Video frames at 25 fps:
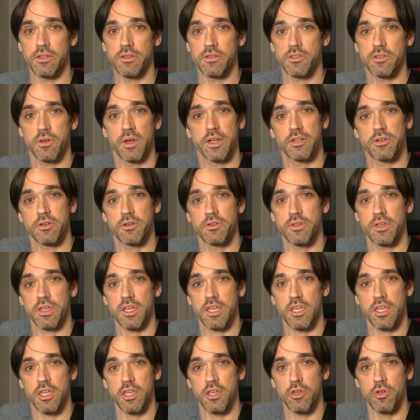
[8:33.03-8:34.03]
So I turn the
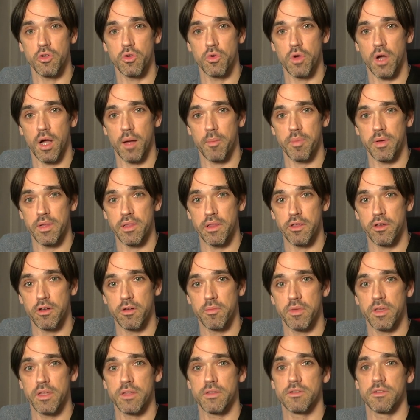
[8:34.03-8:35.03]
Q up a little
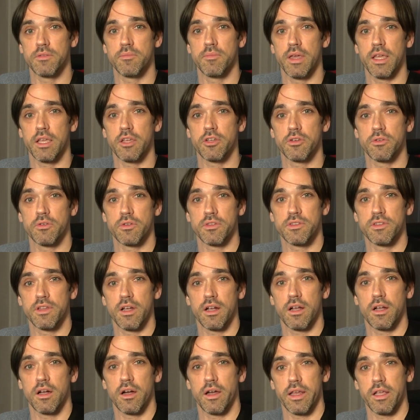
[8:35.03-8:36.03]
bit to make sure it's not
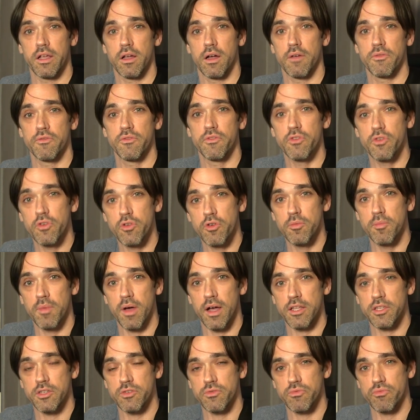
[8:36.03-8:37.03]
cutting off too
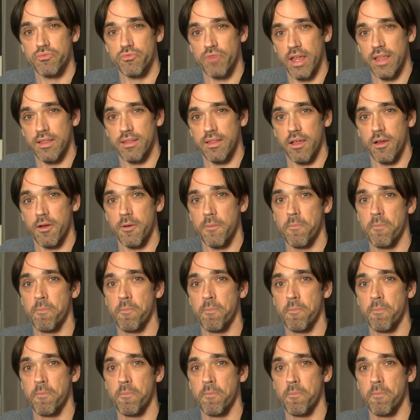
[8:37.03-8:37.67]
much right there.